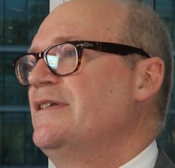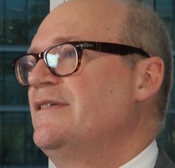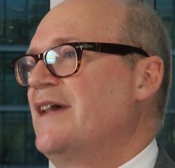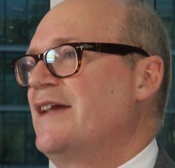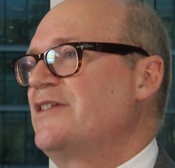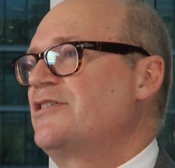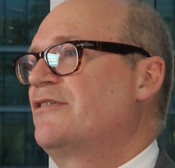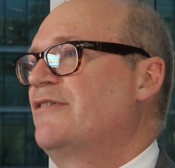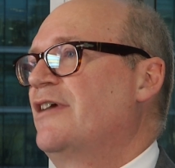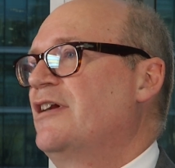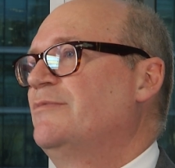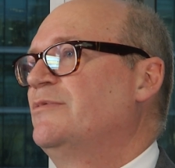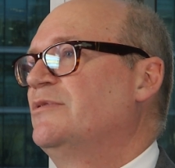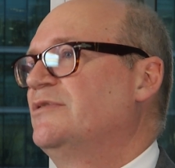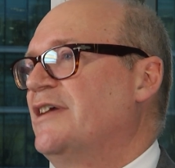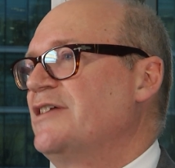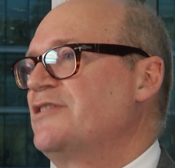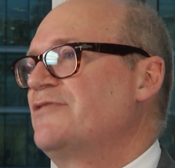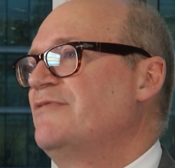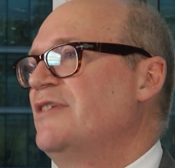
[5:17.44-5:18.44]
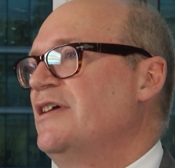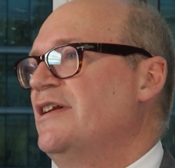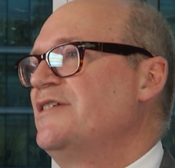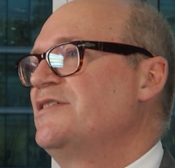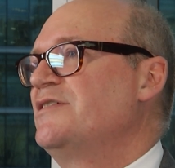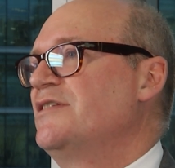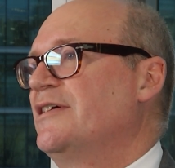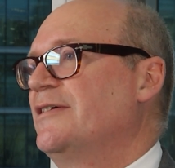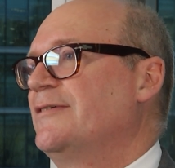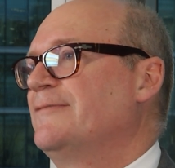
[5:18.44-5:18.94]
That's credible, that's
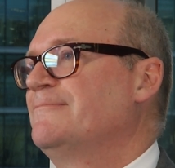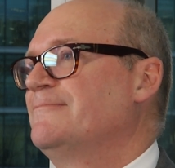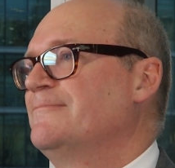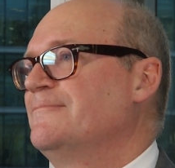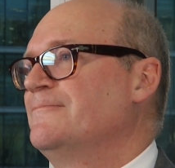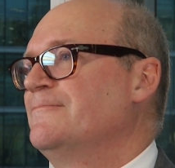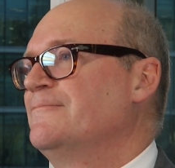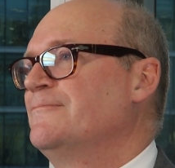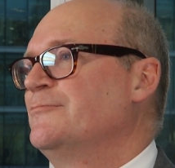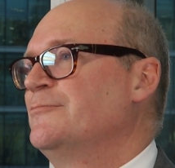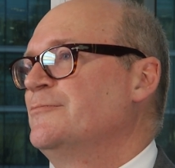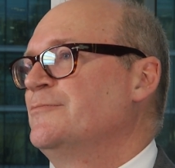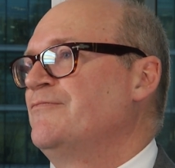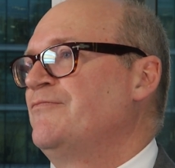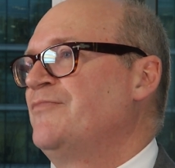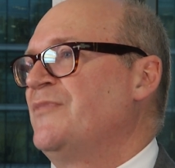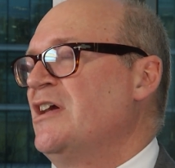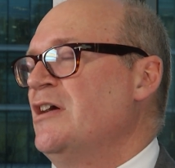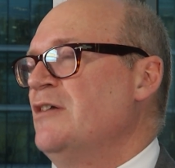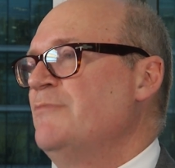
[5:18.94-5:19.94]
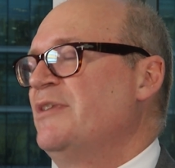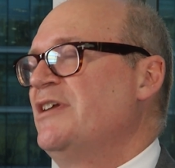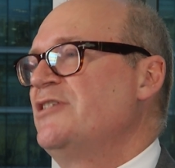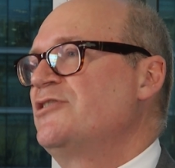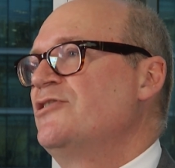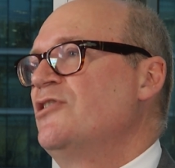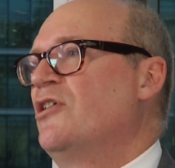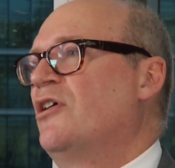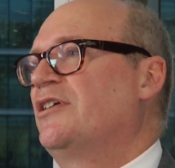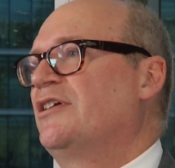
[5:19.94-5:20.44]
realistic. But
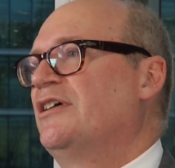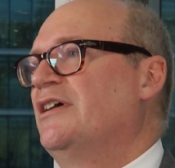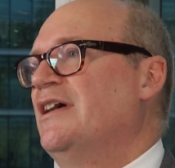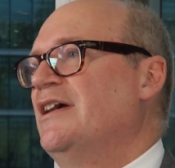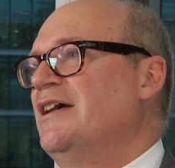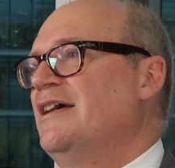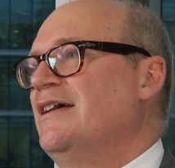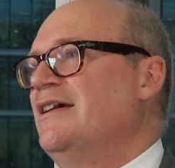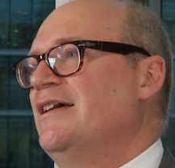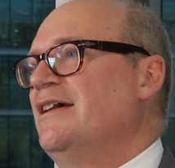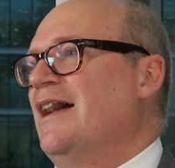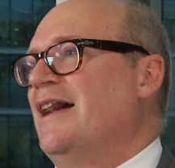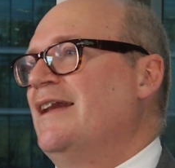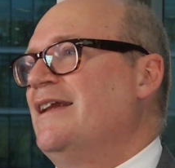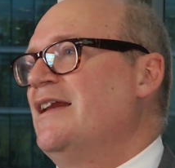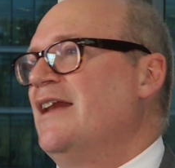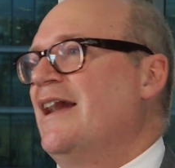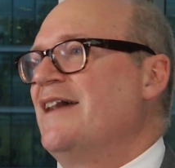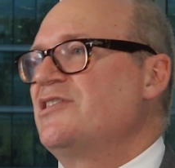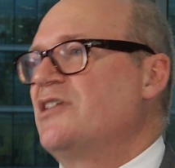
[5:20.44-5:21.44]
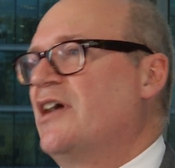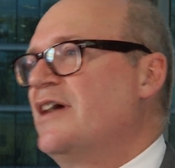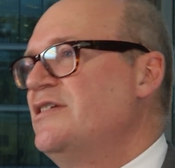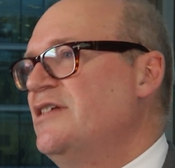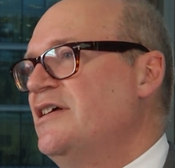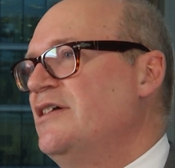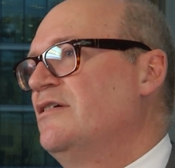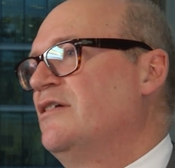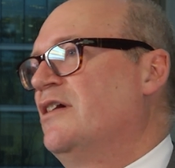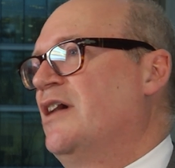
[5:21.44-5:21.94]
it's not any less
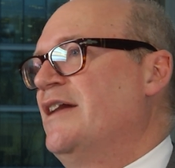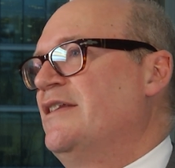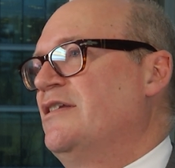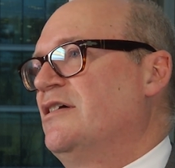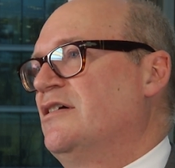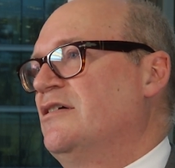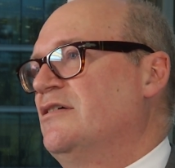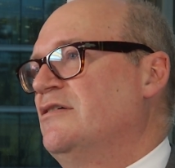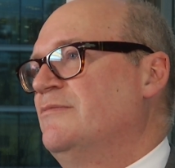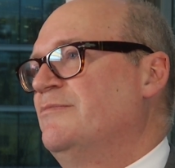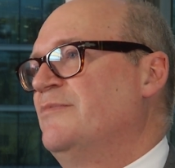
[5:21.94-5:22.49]
ideal either,